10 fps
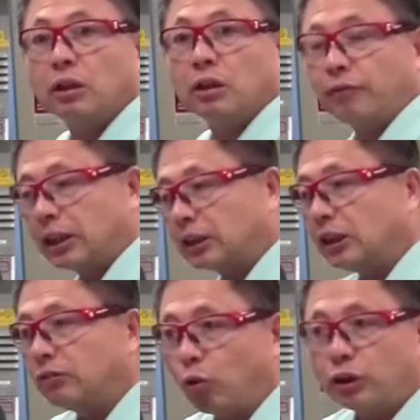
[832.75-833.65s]
When I see
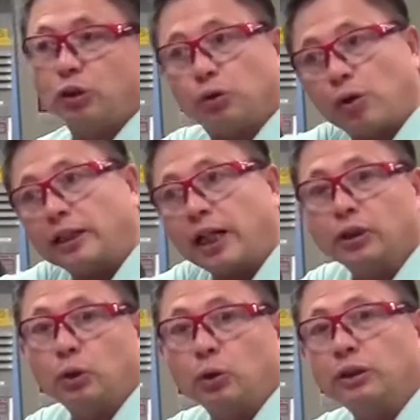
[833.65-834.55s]
the voltage around
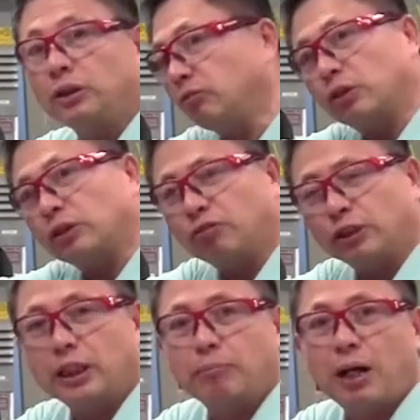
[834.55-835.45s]
120, for
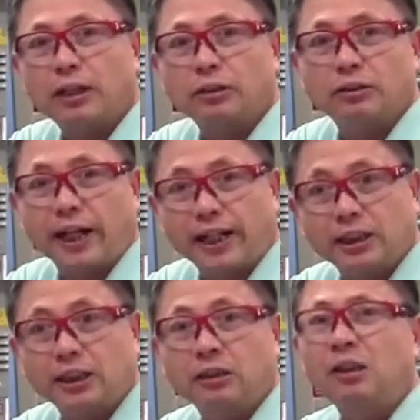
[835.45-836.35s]
example
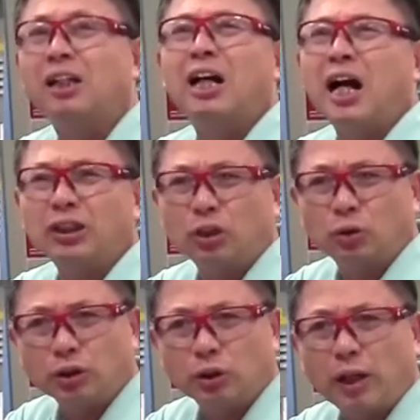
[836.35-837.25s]
118,
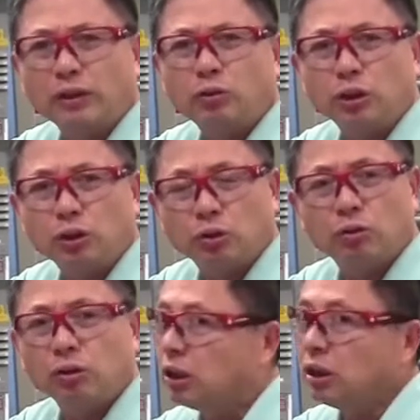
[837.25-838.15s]
121,
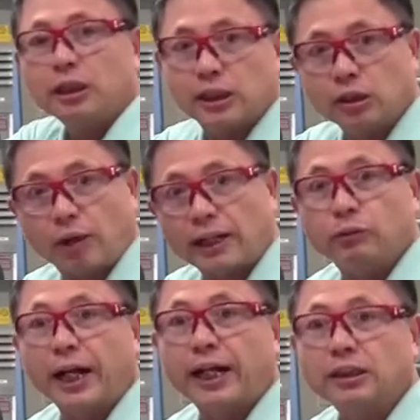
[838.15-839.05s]
22, in the right
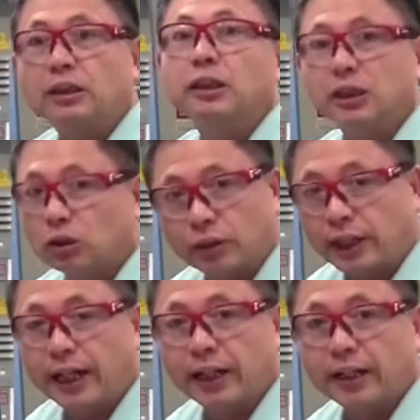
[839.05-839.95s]
range, it's
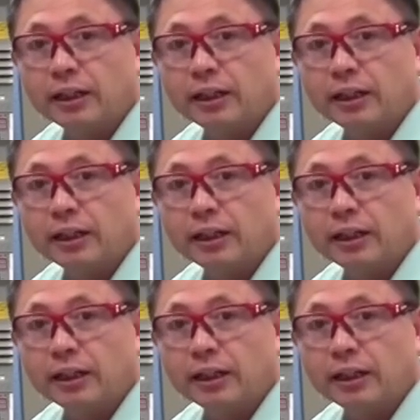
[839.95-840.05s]
okay.